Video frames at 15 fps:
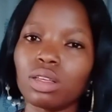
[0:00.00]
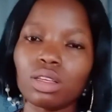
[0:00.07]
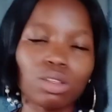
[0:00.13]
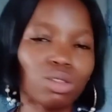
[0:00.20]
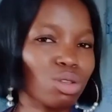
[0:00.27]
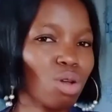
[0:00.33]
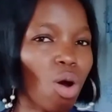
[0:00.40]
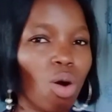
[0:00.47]
It
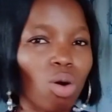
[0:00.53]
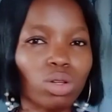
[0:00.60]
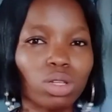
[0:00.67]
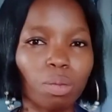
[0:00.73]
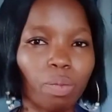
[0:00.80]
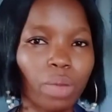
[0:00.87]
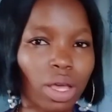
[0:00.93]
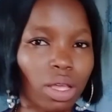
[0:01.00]
all
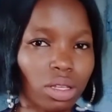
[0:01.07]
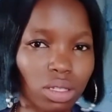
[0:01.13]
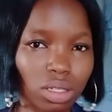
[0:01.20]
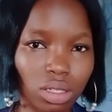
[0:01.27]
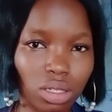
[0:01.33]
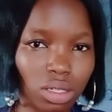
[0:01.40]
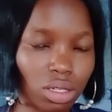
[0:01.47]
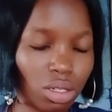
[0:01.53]

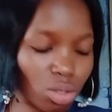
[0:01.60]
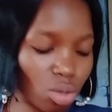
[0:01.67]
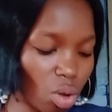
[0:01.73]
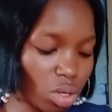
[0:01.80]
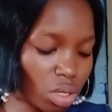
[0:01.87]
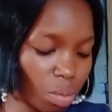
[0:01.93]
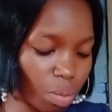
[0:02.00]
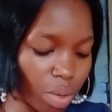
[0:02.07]
depends.
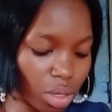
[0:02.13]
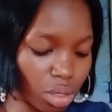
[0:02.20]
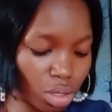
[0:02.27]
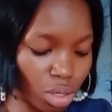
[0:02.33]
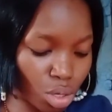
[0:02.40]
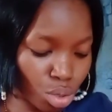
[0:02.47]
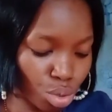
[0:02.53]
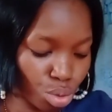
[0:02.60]

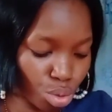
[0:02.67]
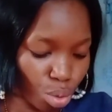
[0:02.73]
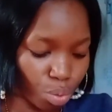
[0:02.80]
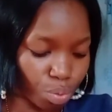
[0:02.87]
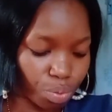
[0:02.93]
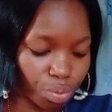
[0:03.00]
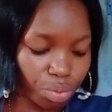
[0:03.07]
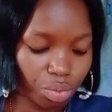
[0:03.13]
So
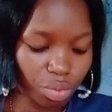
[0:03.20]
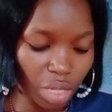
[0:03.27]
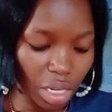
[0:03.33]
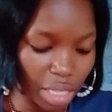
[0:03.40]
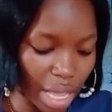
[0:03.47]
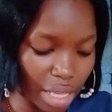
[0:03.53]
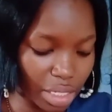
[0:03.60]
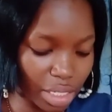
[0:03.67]

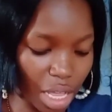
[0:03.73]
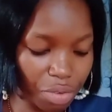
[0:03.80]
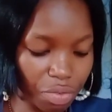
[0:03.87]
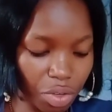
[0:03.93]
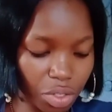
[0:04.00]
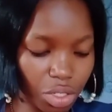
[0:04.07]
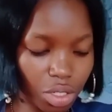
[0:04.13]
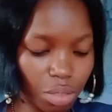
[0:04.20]
that is that
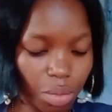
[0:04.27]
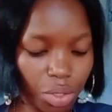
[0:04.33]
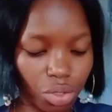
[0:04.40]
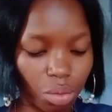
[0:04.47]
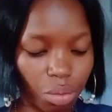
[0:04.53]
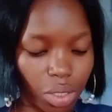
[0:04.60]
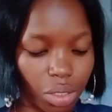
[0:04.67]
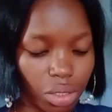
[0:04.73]
for this
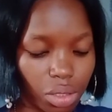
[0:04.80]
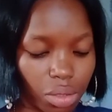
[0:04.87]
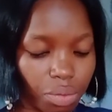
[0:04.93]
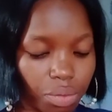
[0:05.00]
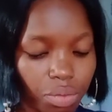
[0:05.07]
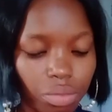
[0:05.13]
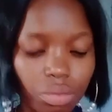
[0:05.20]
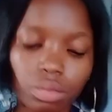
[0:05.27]
measurement.
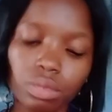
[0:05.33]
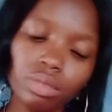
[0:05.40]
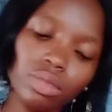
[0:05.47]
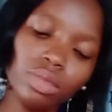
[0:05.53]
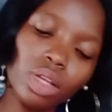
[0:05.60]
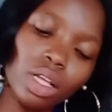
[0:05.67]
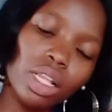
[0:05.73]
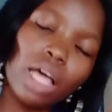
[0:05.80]

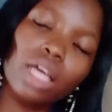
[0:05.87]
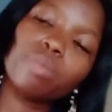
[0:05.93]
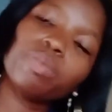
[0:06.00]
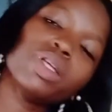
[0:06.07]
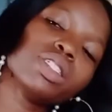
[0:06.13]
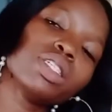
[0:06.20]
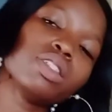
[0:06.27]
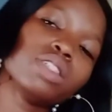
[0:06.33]
Now,
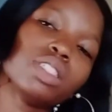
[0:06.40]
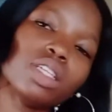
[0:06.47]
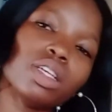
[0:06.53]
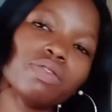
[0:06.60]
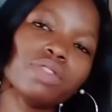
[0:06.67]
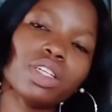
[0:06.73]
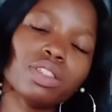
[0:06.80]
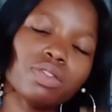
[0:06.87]
please,
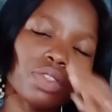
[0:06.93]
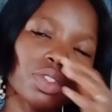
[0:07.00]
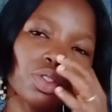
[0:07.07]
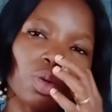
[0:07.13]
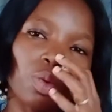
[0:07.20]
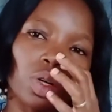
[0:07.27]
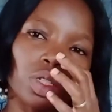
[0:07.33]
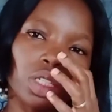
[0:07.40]
if this
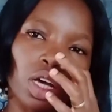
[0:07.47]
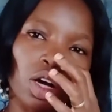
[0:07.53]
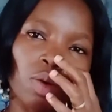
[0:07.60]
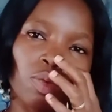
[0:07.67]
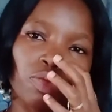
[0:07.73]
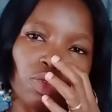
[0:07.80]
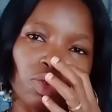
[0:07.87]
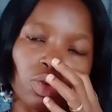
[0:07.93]
video was
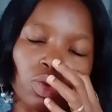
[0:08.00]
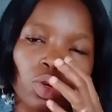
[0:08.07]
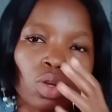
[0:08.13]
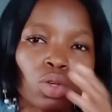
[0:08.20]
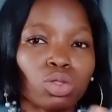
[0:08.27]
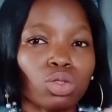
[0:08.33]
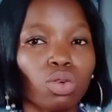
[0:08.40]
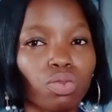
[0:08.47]
helpful,
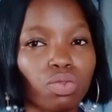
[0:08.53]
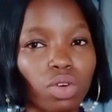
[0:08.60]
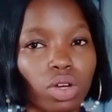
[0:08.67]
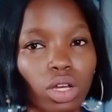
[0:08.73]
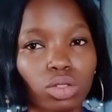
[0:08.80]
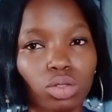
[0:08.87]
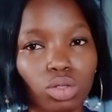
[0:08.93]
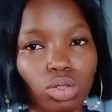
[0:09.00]
don't forget to